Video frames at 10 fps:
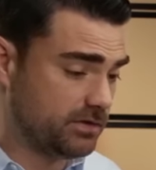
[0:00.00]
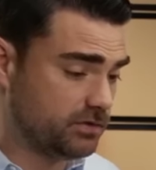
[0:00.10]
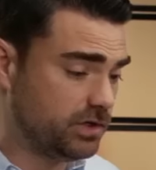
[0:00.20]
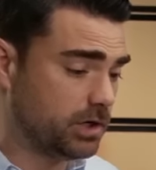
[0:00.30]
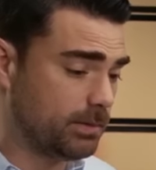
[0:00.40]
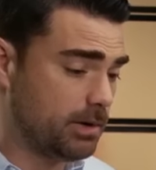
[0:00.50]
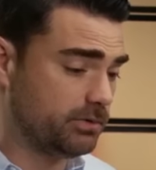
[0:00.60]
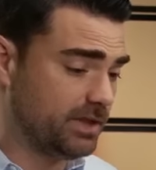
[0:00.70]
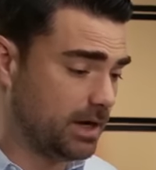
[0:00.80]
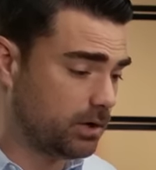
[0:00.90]
They said Gina
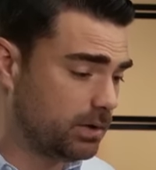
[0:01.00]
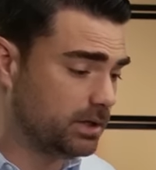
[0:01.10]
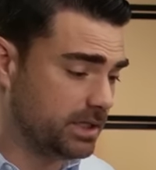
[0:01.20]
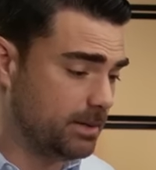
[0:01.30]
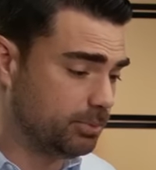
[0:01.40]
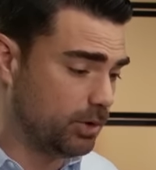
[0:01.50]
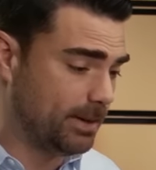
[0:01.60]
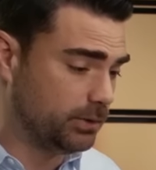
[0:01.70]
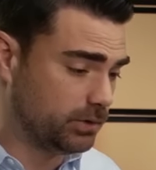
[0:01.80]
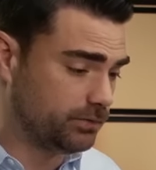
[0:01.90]
Carano is not currently
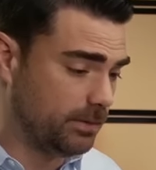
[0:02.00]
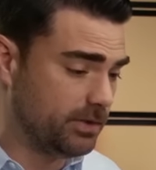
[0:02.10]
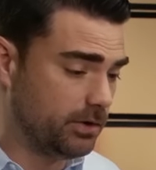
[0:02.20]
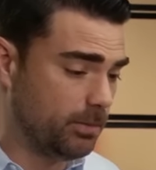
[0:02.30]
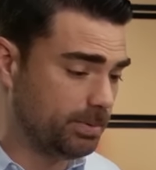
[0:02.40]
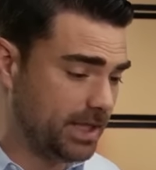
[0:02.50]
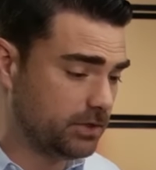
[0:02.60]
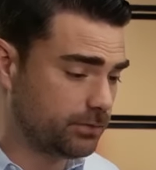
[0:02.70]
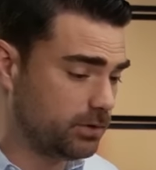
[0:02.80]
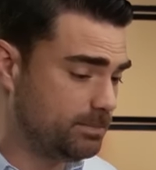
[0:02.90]
employed by Lucasfilm. There are no
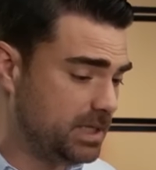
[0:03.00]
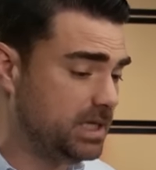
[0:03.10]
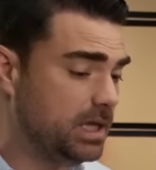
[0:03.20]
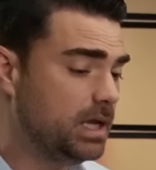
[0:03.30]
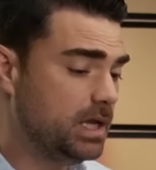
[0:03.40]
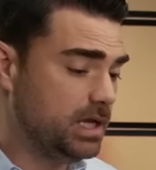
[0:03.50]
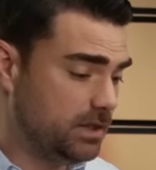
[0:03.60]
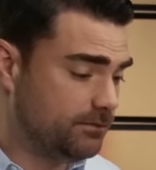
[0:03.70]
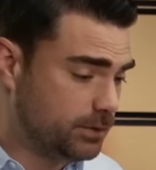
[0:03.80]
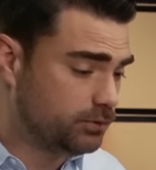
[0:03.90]
plans for her to be
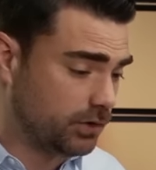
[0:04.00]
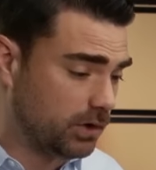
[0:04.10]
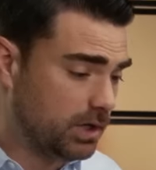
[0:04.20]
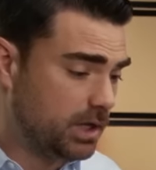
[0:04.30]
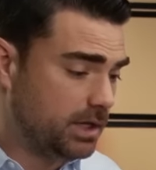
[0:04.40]
in the future.